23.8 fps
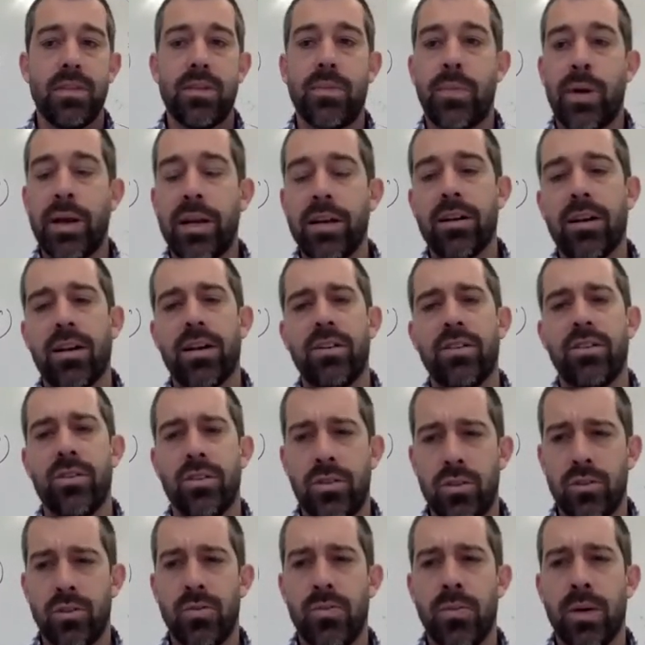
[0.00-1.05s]
Depending on how you
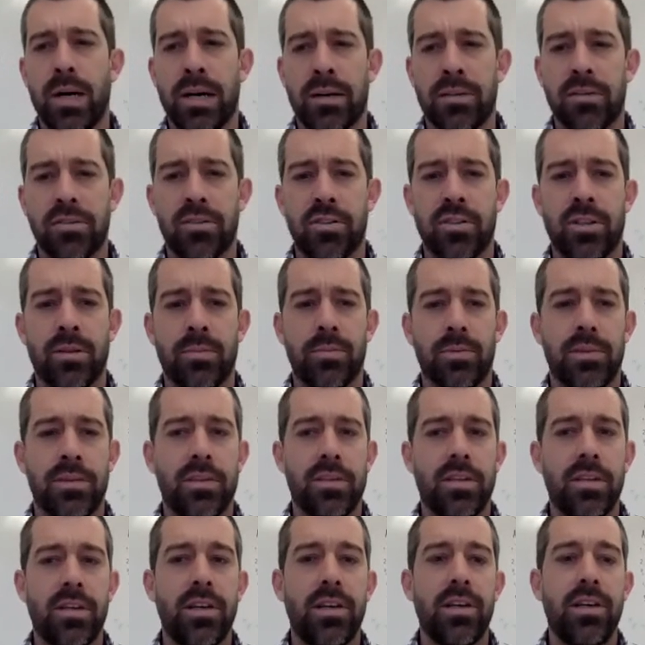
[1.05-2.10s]
do box jumps,
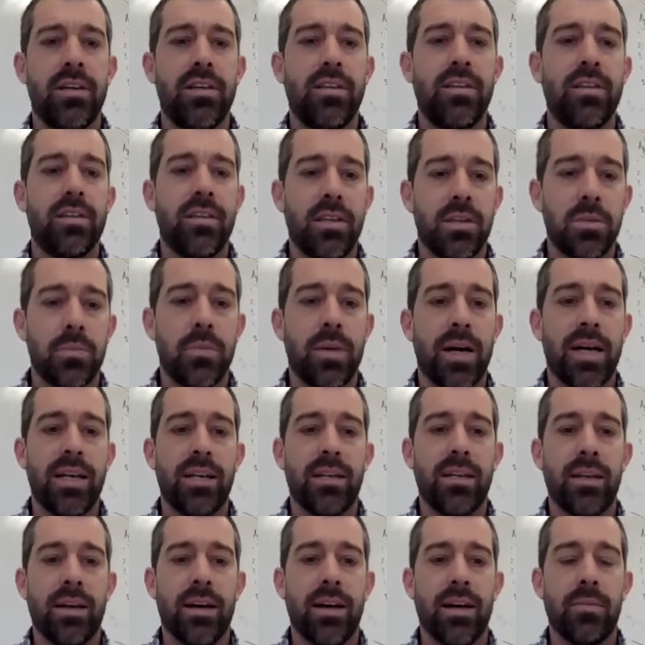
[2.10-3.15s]
these
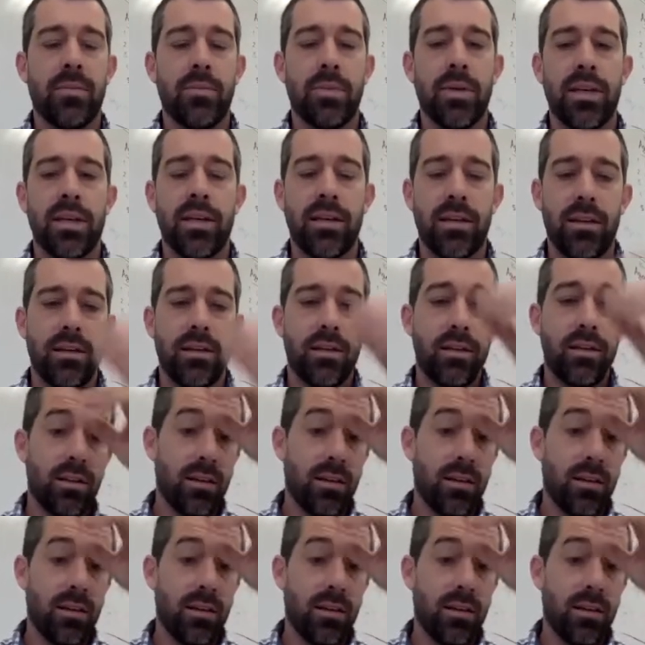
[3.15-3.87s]
might not be